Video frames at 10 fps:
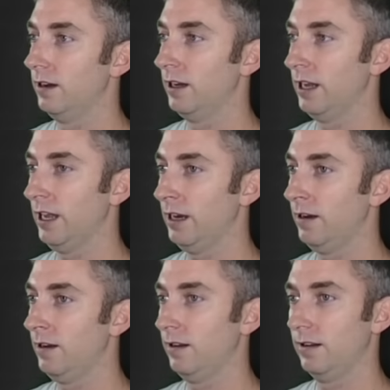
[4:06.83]

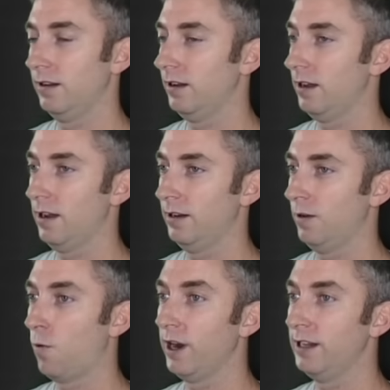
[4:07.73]
Again,
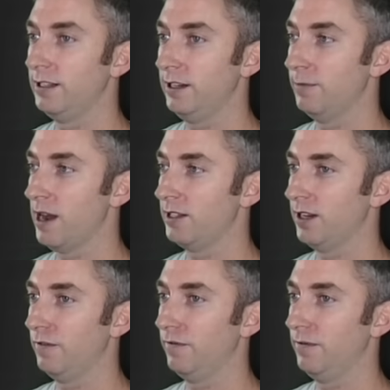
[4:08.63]
orienting
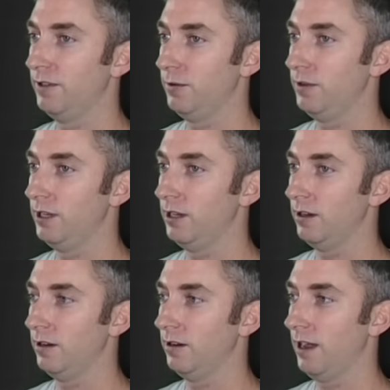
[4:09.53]
myself to
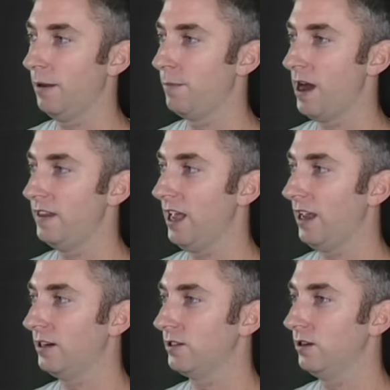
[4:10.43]
the by the
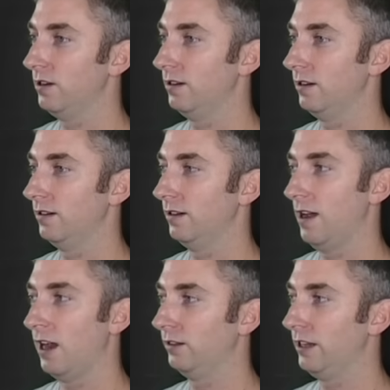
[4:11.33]
X,
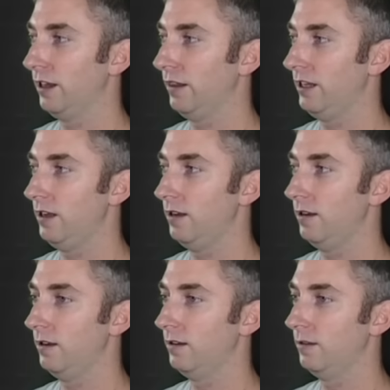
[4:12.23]
I click
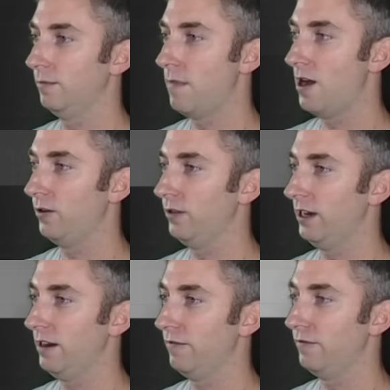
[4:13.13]
the model
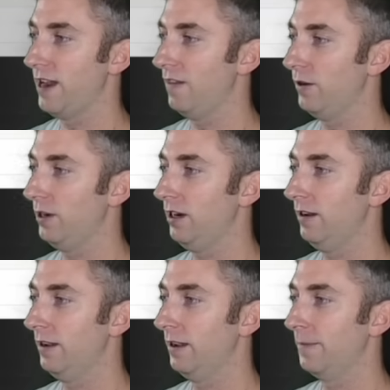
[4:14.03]
that I've downloaded
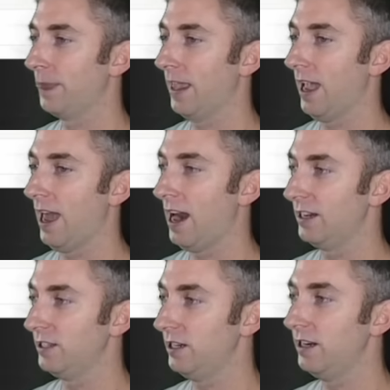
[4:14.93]
and
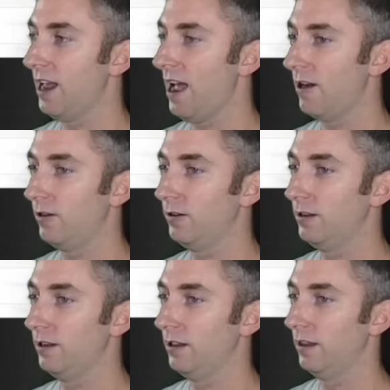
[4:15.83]
I see now
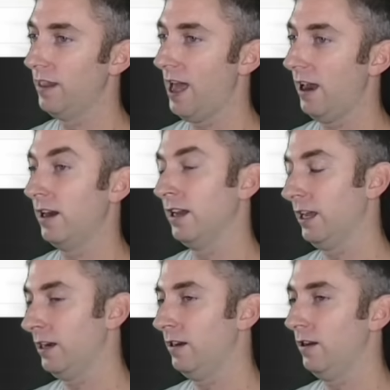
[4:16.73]
that
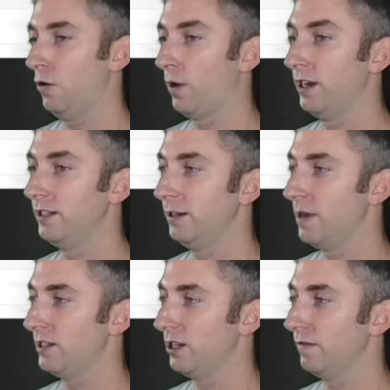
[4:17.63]
again, orienting
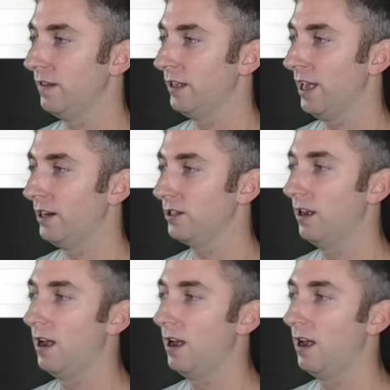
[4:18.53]
myself on the X,